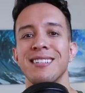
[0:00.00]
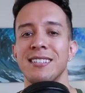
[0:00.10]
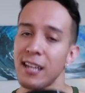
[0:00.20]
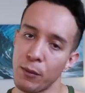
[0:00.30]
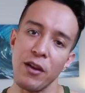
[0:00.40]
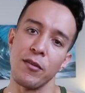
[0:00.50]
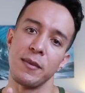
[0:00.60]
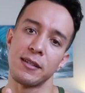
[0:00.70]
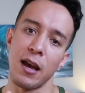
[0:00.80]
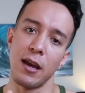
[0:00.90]
stay away from
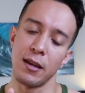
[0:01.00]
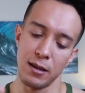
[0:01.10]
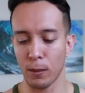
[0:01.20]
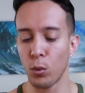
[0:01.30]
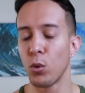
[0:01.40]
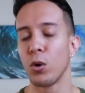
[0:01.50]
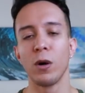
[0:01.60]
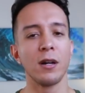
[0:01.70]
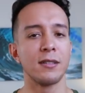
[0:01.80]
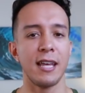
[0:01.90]
this guy.
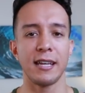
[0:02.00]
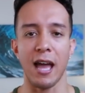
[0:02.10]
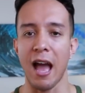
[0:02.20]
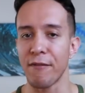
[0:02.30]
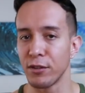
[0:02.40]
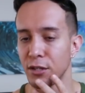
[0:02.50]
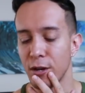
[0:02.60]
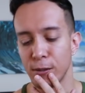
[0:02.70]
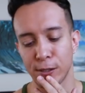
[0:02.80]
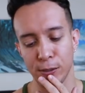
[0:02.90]
Or take a half a
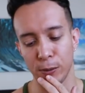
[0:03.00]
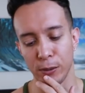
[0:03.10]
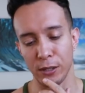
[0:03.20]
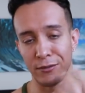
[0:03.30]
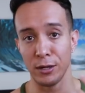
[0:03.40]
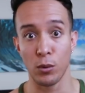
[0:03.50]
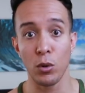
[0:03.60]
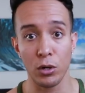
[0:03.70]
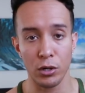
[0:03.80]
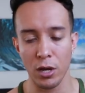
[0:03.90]
dose or even a
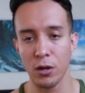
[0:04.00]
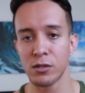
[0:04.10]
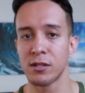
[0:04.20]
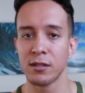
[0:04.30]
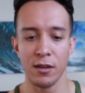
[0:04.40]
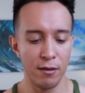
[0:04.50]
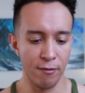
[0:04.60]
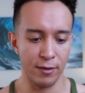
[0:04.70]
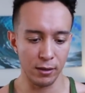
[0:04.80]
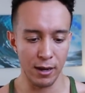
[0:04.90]
quarter dose,
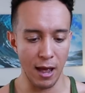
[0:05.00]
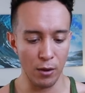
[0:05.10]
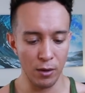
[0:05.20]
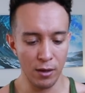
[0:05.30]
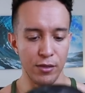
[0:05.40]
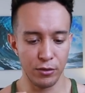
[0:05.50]
feel it out.